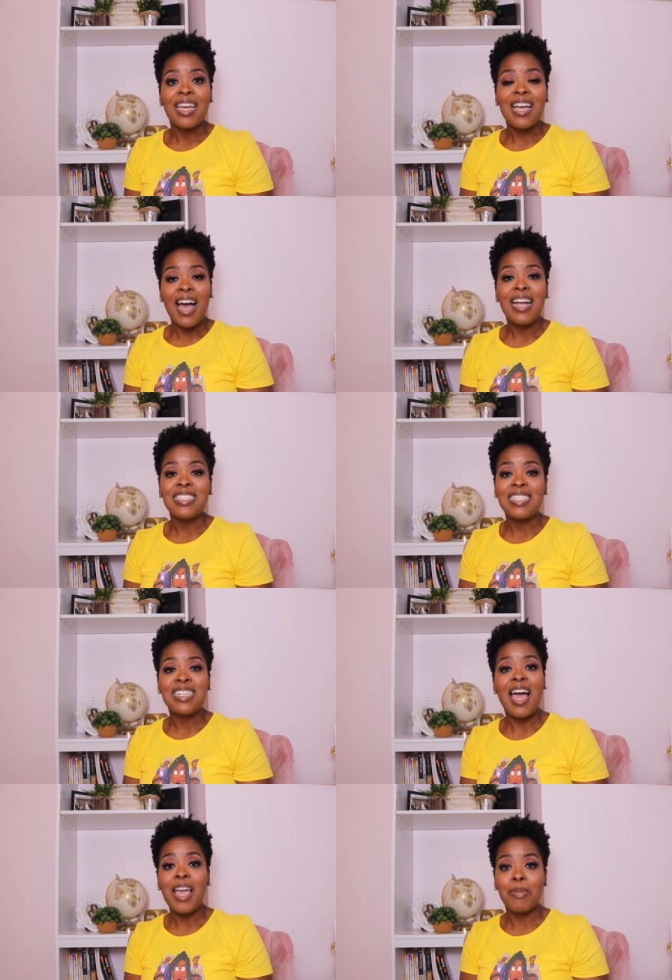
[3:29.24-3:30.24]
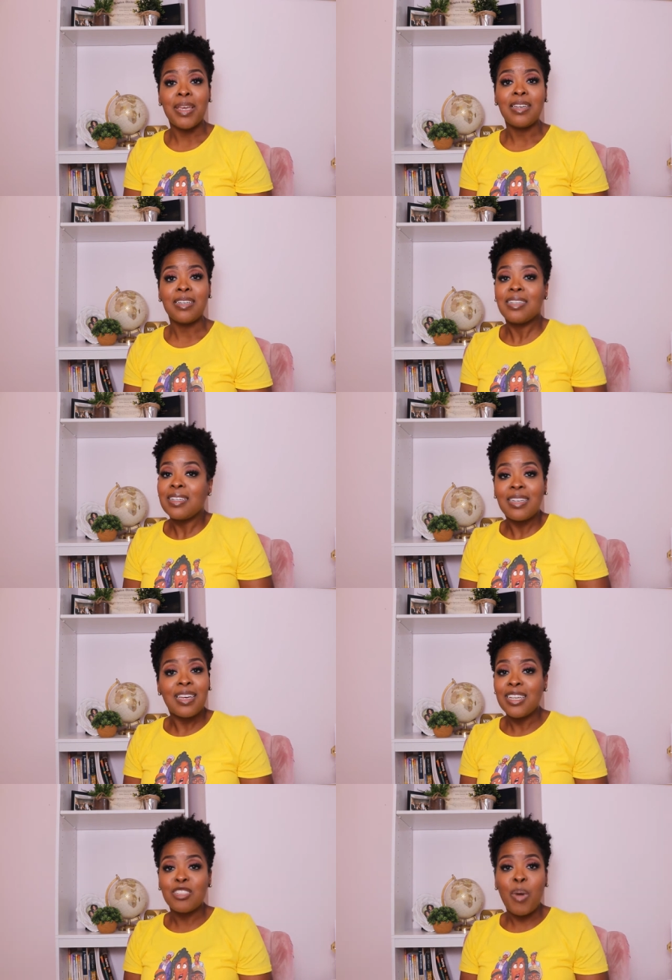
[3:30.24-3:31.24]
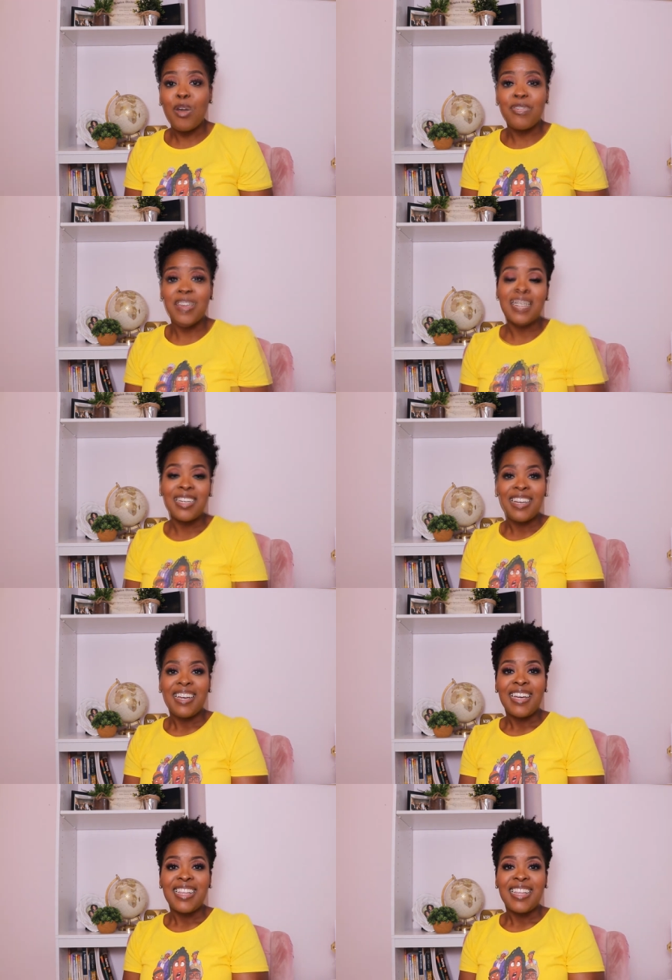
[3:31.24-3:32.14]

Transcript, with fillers: God's timing is perfect.